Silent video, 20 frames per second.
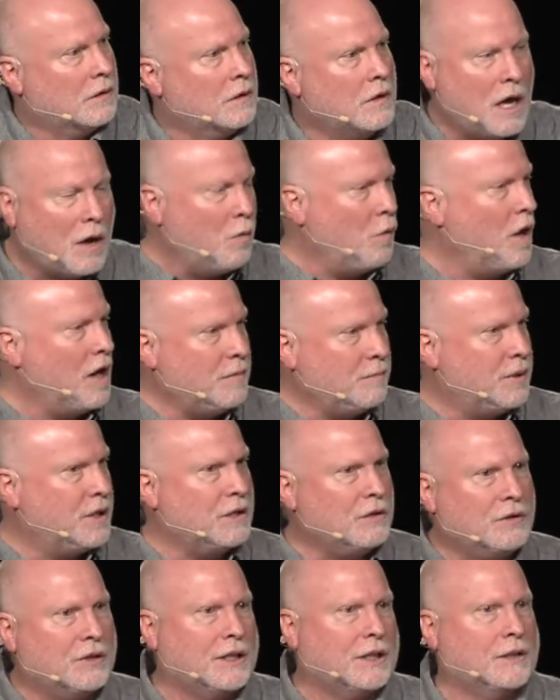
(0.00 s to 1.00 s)
Not one
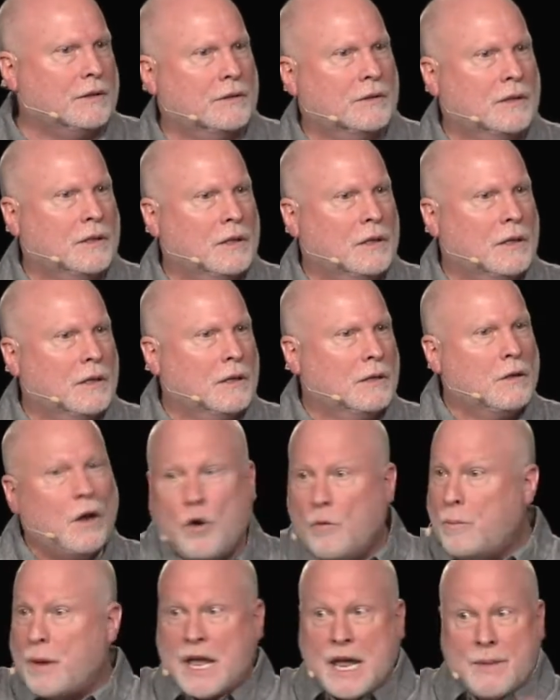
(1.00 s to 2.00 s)
building.
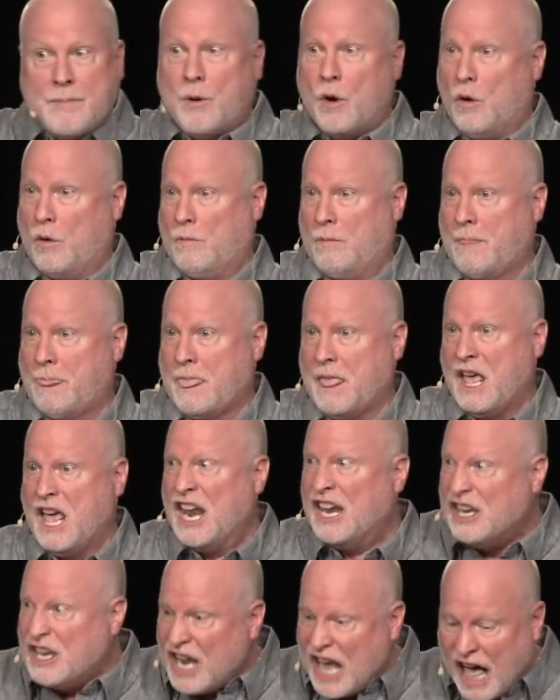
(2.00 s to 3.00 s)
No people.
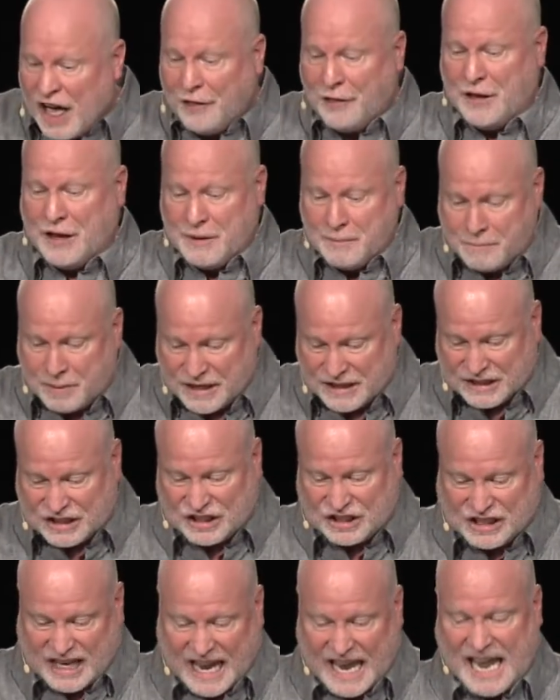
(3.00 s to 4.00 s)
Nothing but
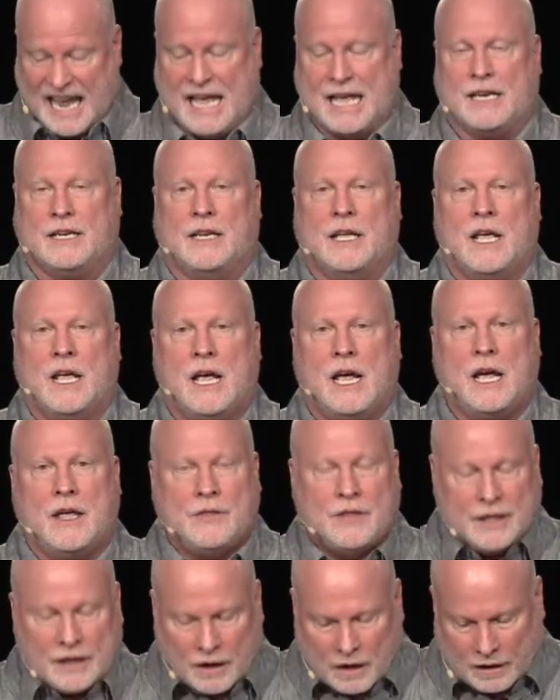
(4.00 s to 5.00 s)
sand.
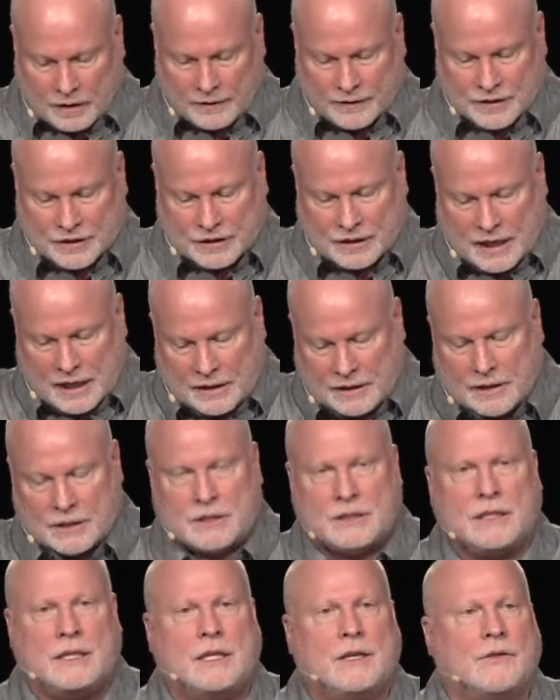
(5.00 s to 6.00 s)
And then all of a sudden, the
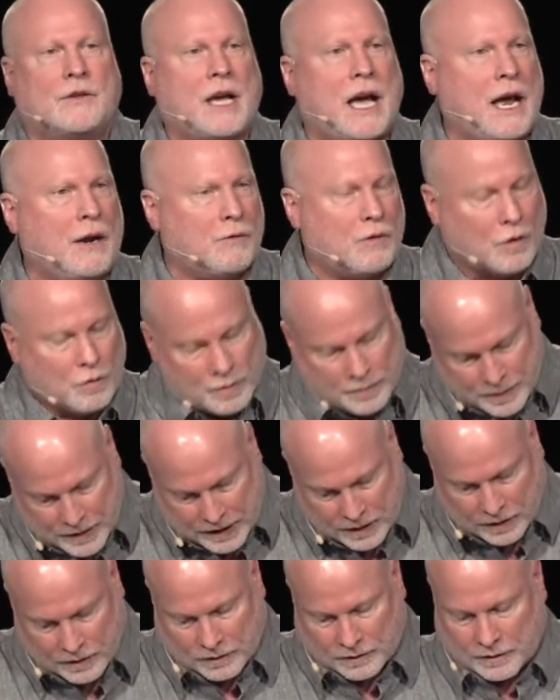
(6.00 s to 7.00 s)
city of Cairo
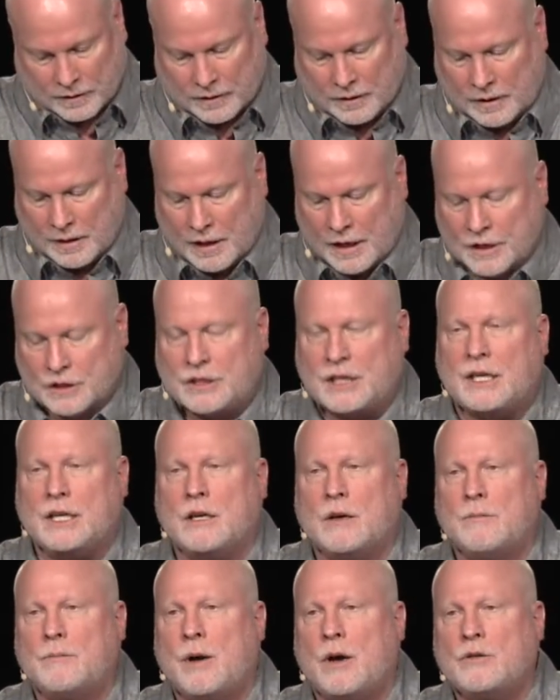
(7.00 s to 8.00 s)
appeared,
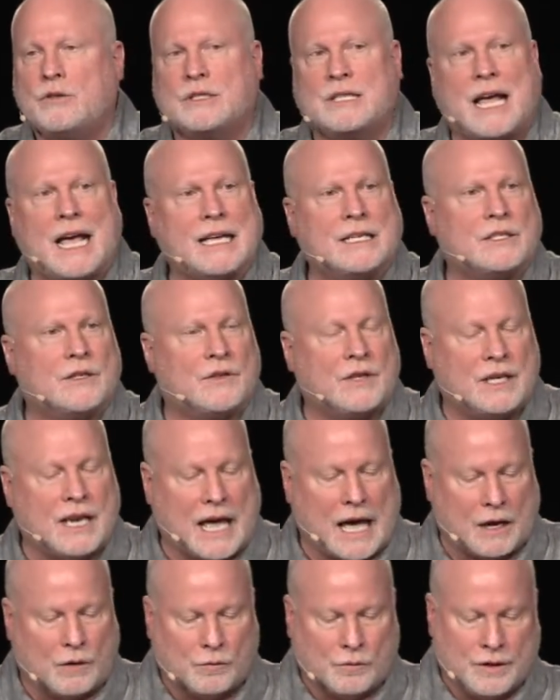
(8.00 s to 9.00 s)
sitting on both sides of the
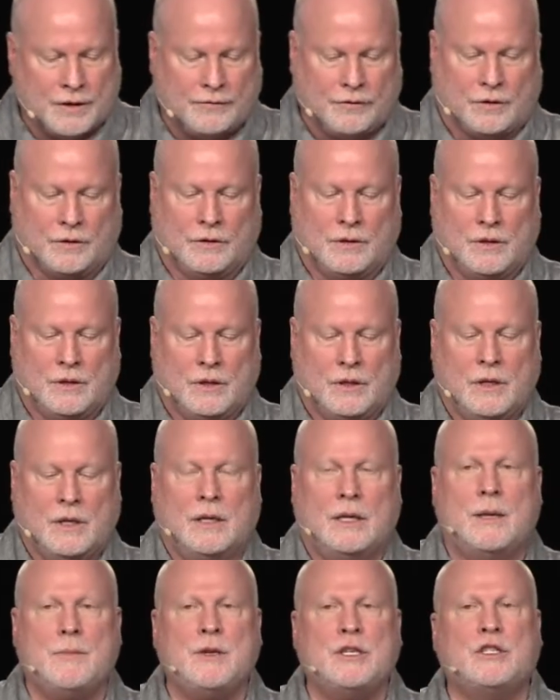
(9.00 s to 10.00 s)
Nile River.
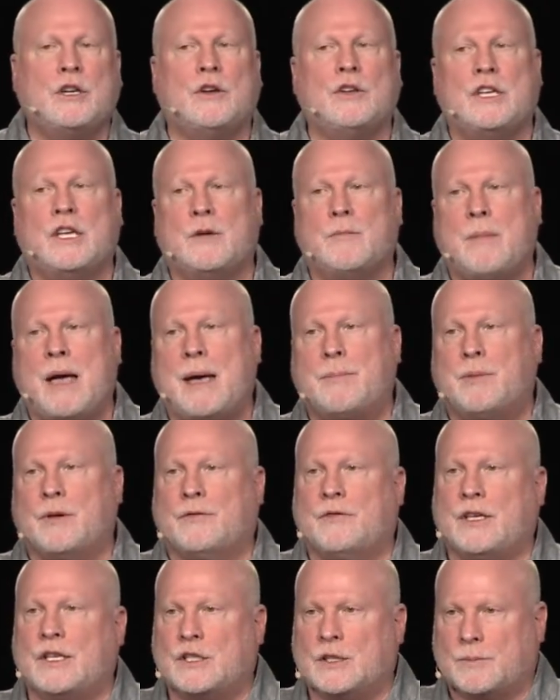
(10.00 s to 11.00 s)
Let me show you a map
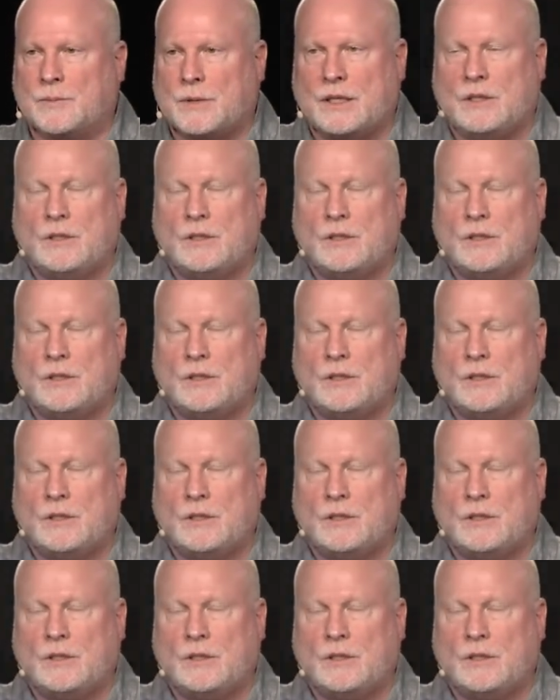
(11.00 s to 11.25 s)
of Egypt.